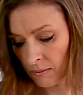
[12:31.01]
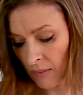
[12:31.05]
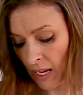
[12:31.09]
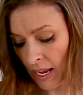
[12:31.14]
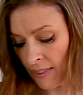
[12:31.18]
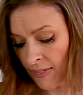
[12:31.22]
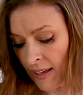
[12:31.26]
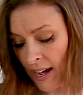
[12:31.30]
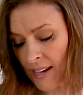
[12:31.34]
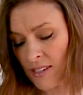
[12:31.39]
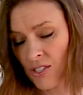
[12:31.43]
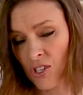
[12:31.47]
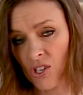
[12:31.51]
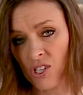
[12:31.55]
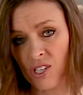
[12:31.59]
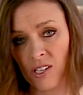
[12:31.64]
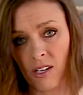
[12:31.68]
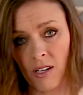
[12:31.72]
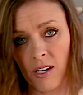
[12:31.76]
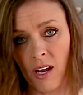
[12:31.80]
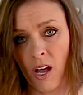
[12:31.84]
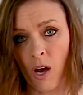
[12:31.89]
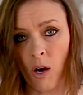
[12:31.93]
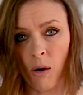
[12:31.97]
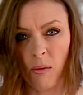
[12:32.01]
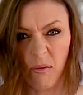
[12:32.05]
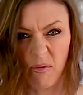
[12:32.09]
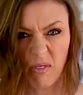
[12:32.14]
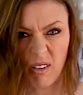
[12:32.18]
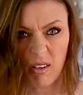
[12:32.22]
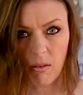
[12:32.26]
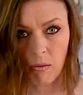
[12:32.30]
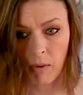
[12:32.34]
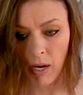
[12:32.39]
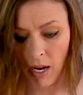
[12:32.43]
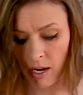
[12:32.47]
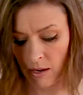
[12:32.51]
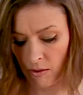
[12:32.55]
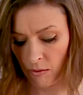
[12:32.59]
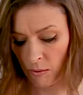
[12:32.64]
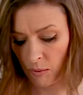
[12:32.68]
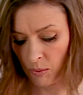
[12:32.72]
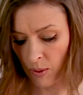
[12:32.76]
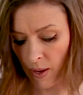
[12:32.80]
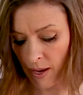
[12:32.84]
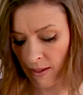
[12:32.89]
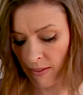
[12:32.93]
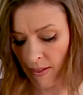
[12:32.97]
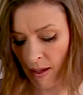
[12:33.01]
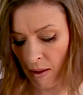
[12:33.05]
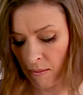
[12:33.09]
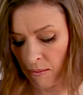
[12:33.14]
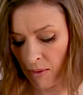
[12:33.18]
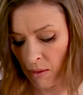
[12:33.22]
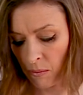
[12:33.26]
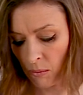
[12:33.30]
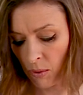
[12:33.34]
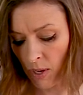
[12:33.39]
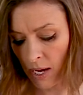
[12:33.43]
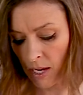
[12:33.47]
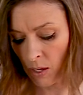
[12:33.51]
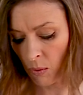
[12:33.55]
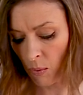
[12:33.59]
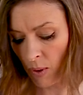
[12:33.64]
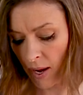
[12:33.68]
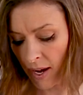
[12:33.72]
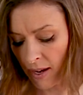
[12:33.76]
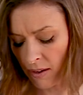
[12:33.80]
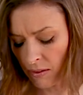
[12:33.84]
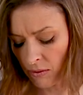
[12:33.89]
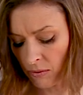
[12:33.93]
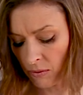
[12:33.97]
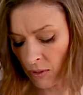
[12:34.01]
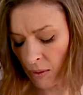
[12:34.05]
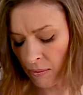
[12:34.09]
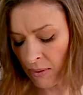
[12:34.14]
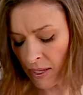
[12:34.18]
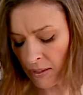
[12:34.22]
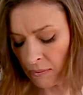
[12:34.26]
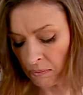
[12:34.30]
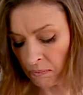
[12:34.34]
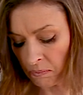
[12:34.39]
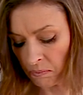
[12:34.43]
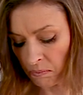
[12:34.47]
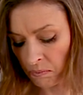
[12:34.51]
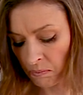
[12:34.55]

And that's just gonna help kind of break that membrane away from it.